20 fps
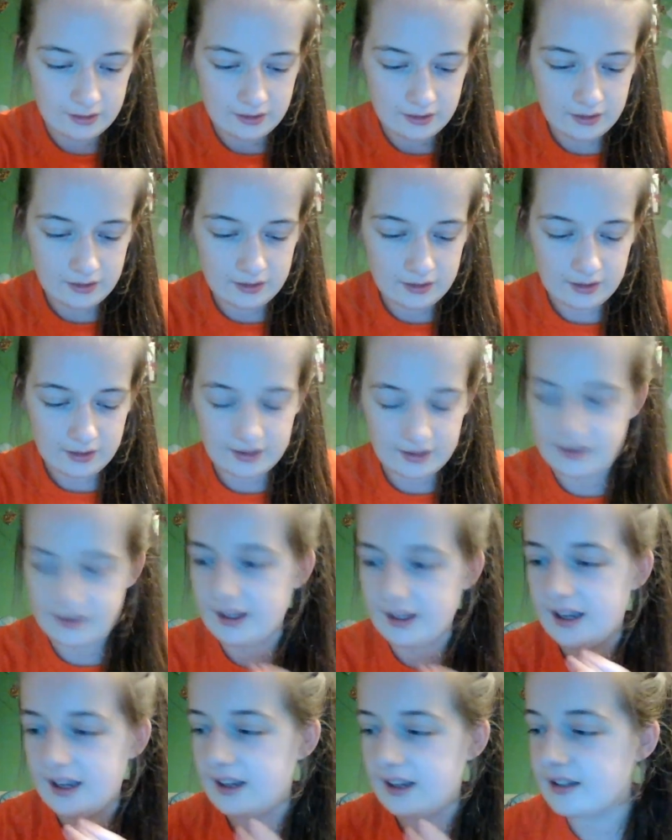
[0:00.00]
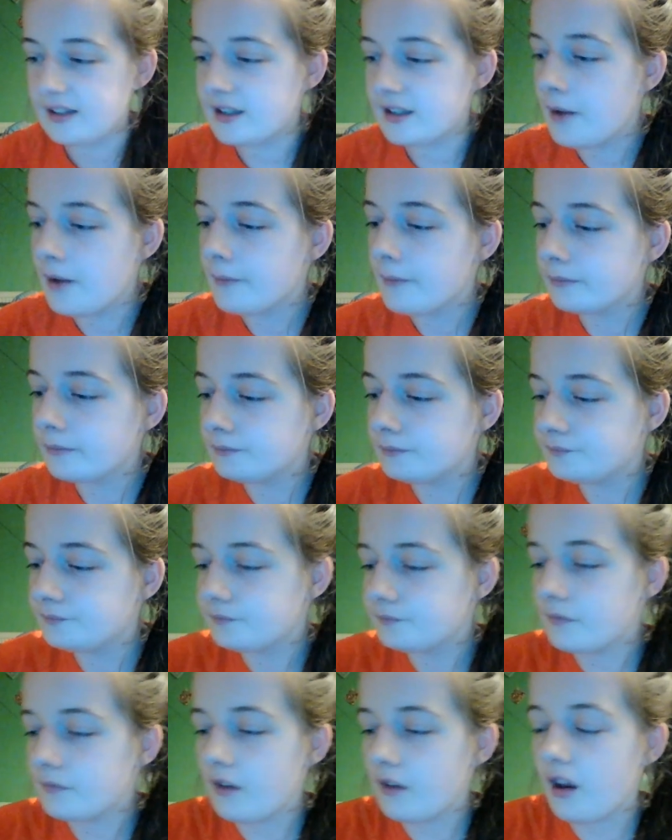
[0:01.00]
this
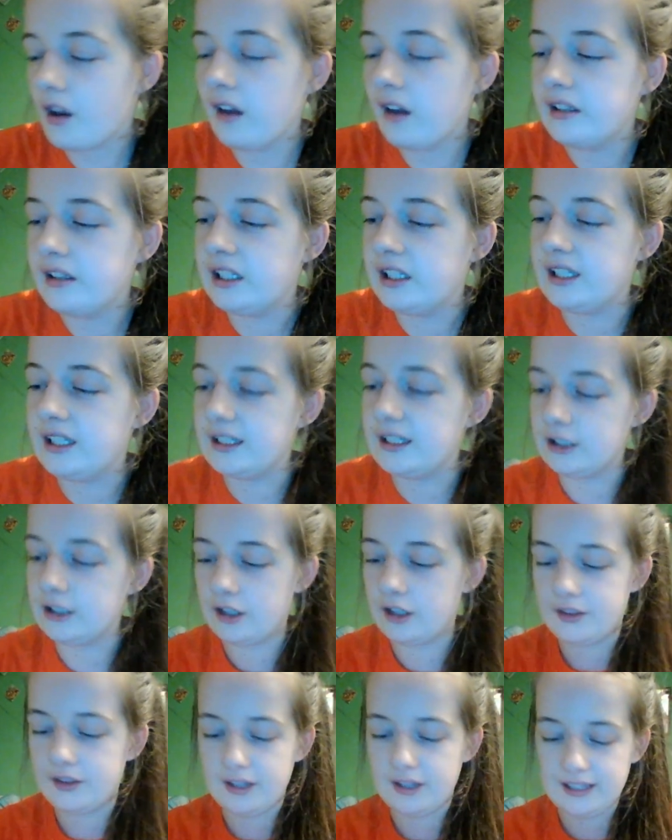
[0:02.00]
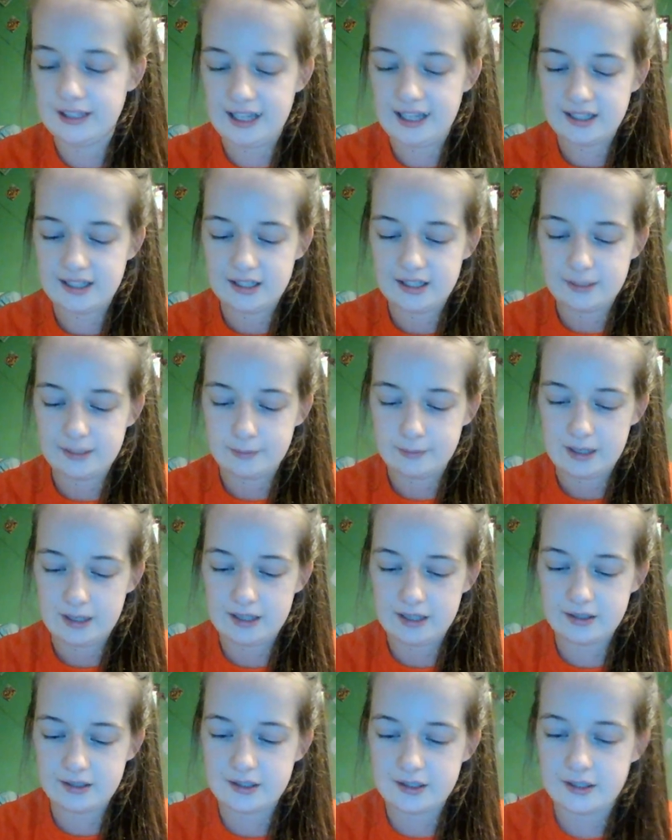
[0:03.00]
and then I got the Let's Spritz
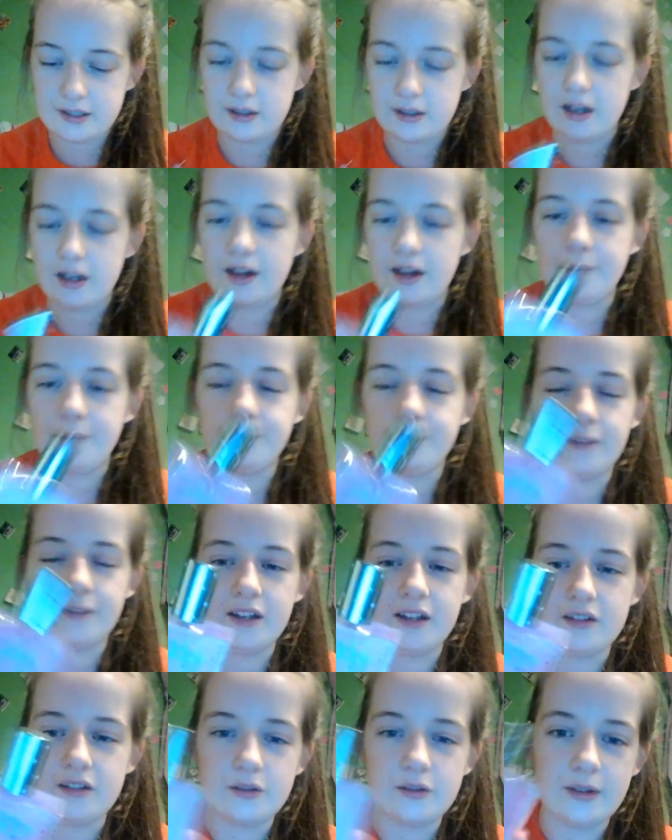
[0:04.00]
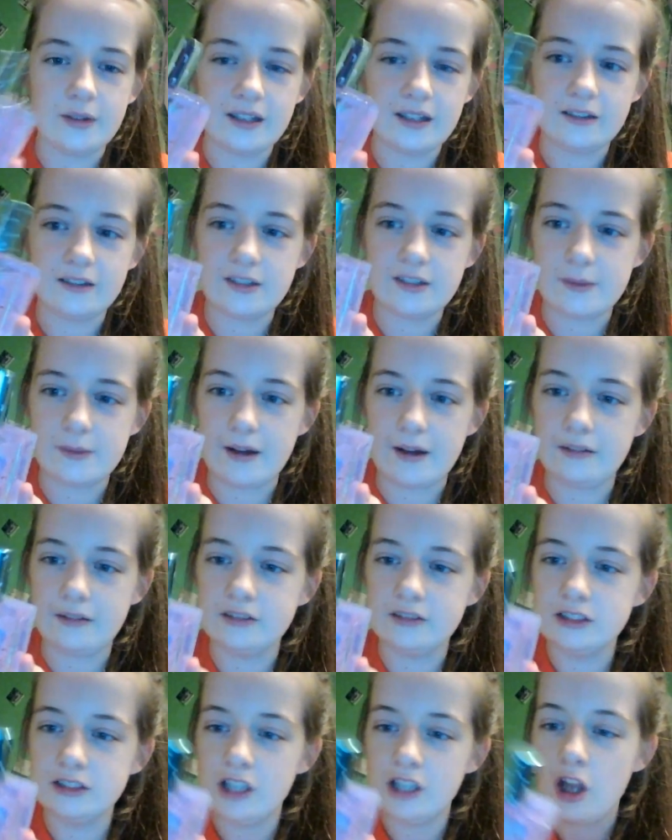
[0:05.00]
um, in Zoella as well
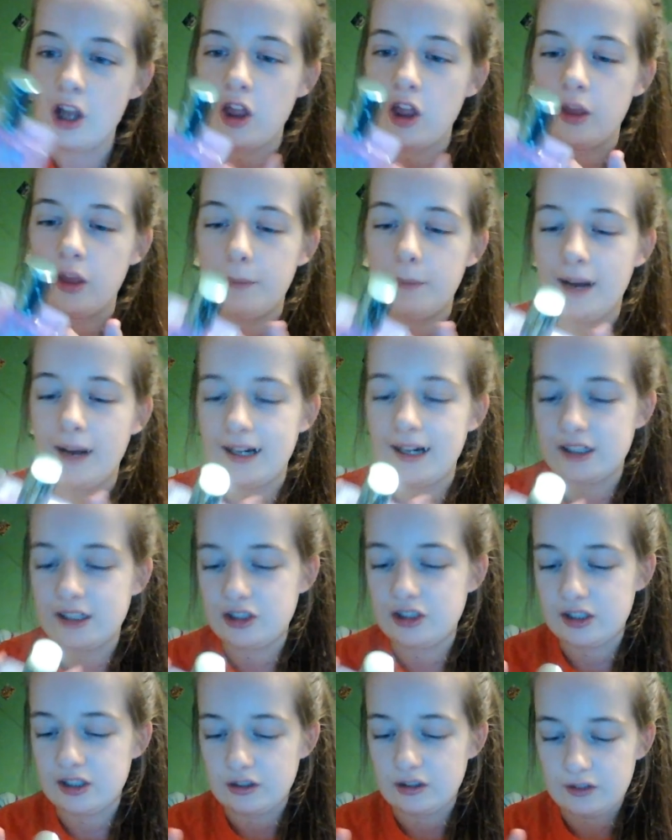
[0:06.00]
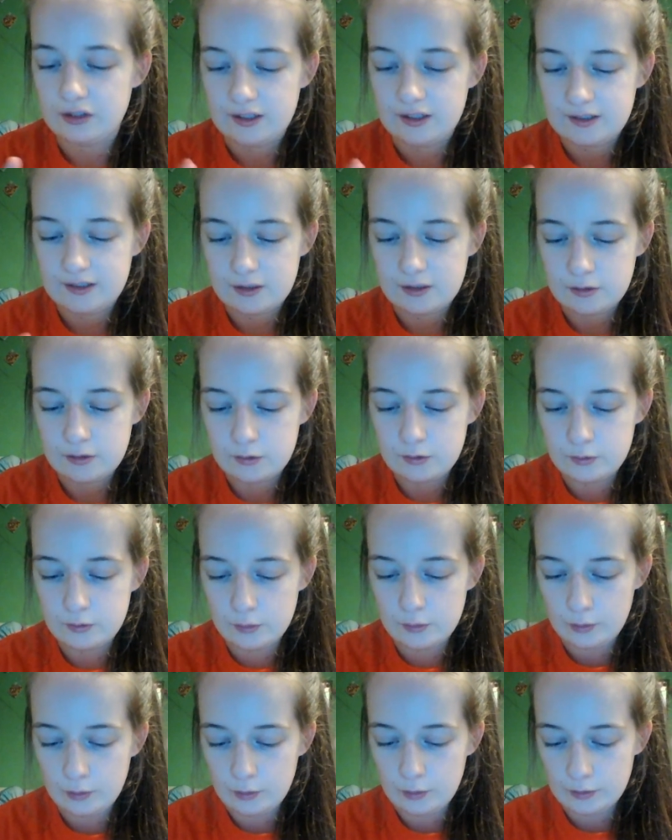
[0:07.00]
the packaging on this is so
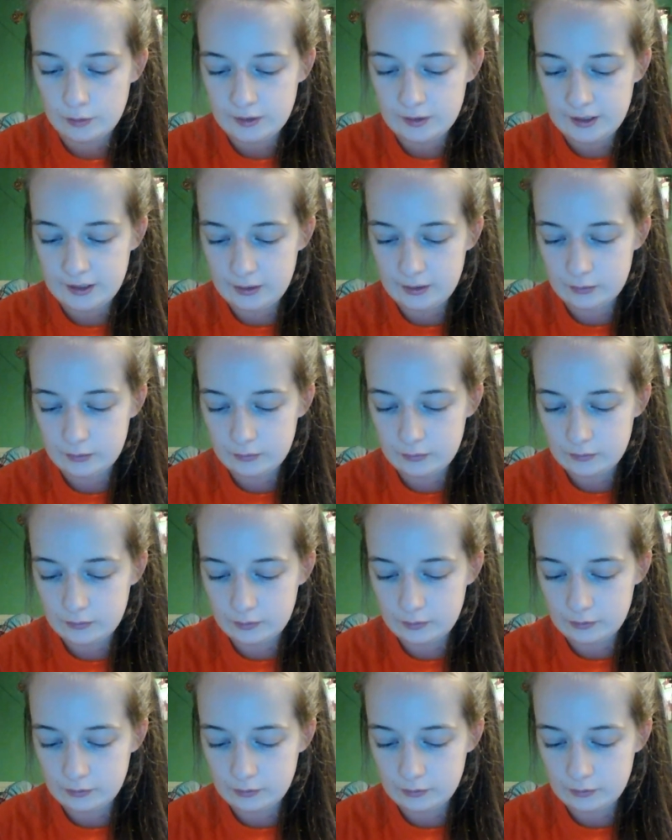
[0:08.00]
cute though